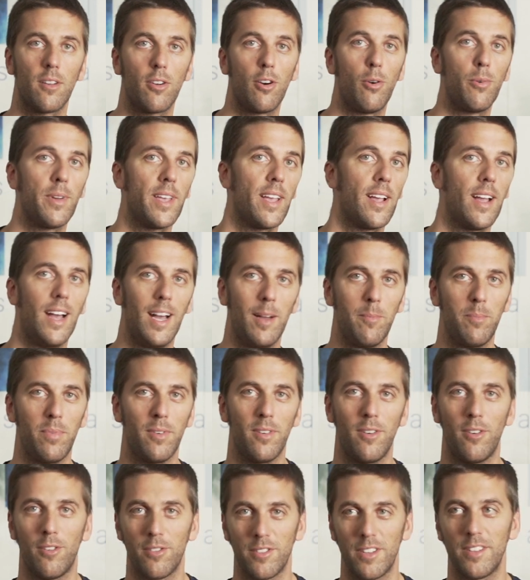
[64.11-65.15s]
going up
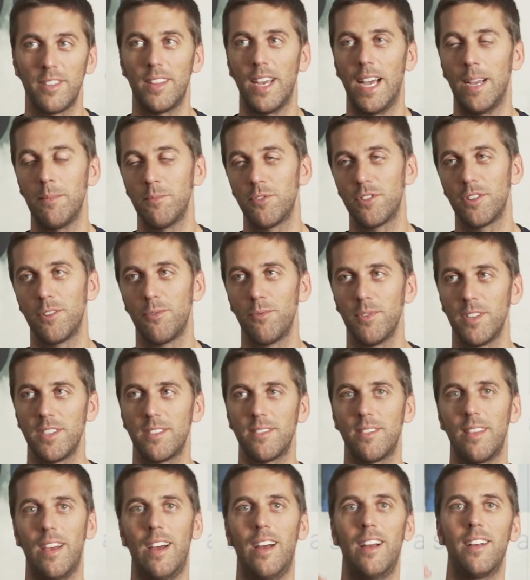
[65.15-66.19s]
all the time. So we
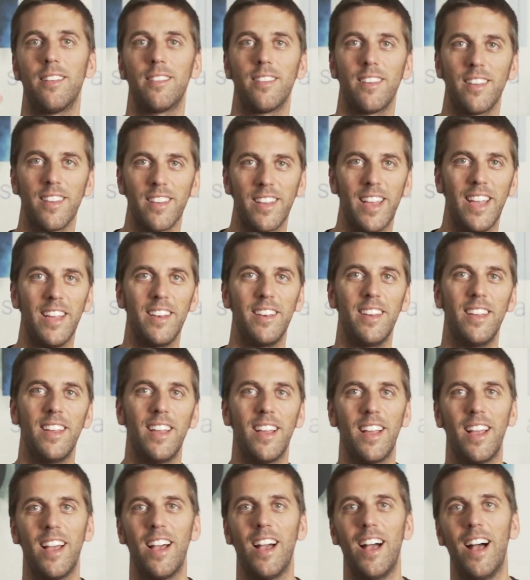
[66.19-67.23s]
start
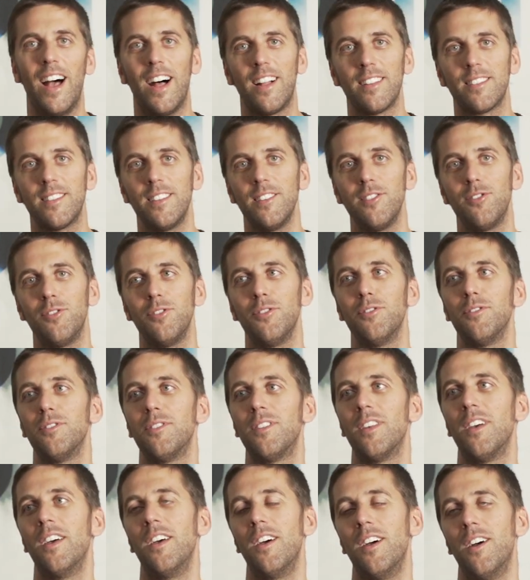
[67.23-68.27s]
gaining
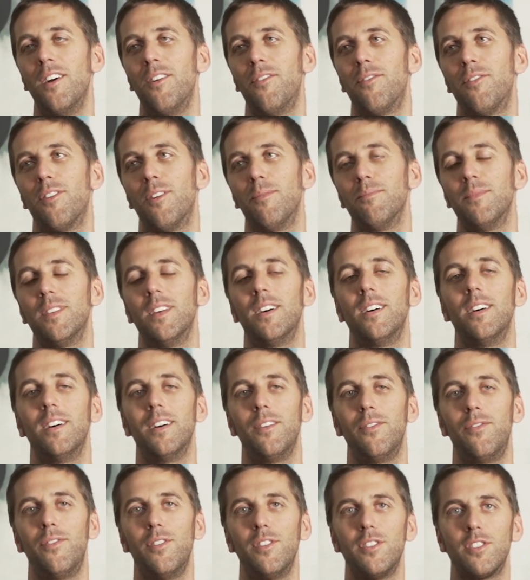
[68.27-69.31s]
altitude from
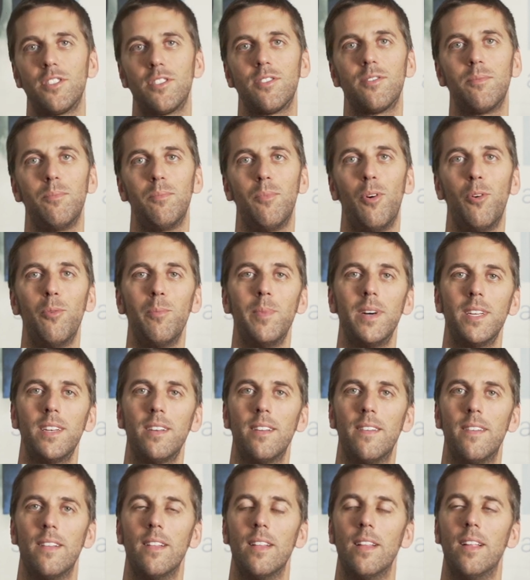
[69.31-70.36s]
the first moment.
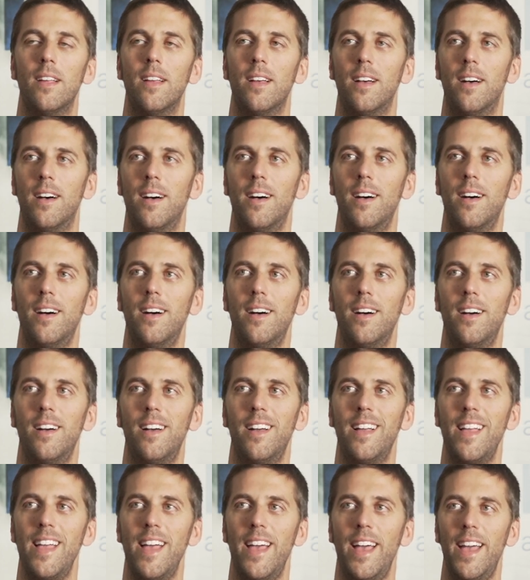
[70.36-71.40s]

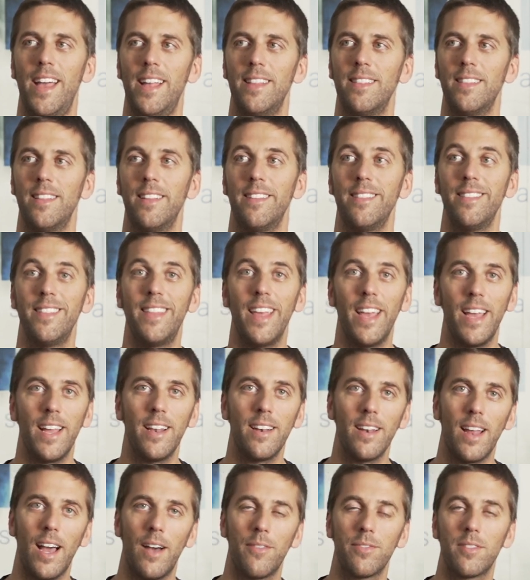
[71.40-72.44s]
And
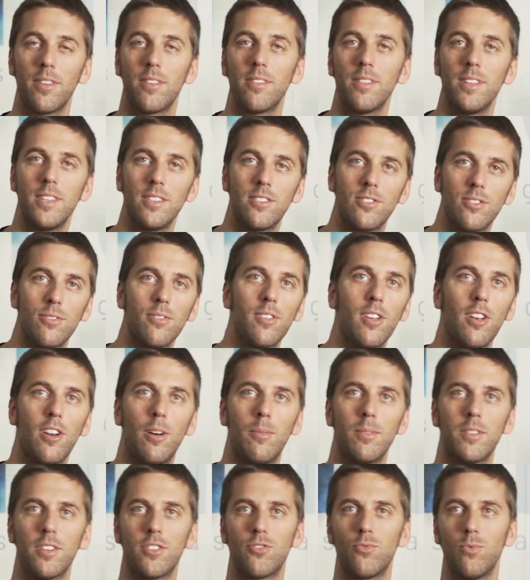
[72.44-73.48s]
then after these 2
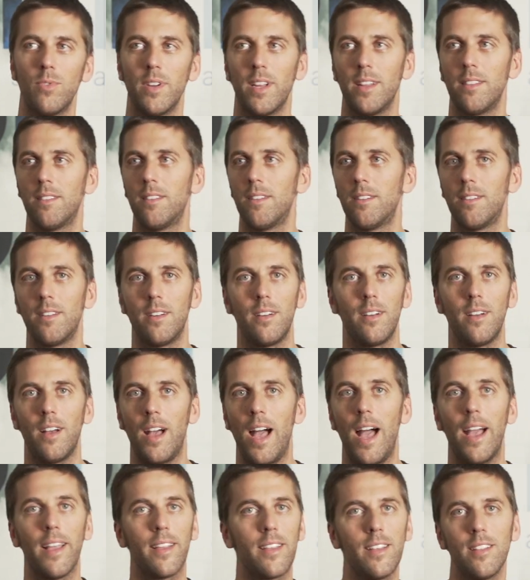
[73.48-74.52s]
kilometers, we enter a
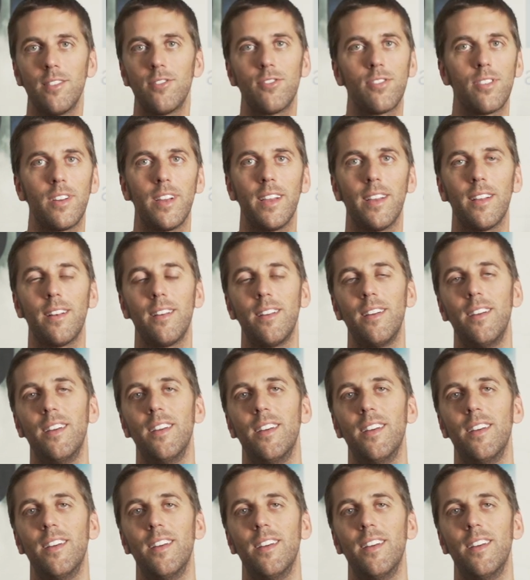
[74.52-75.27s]
hiking trail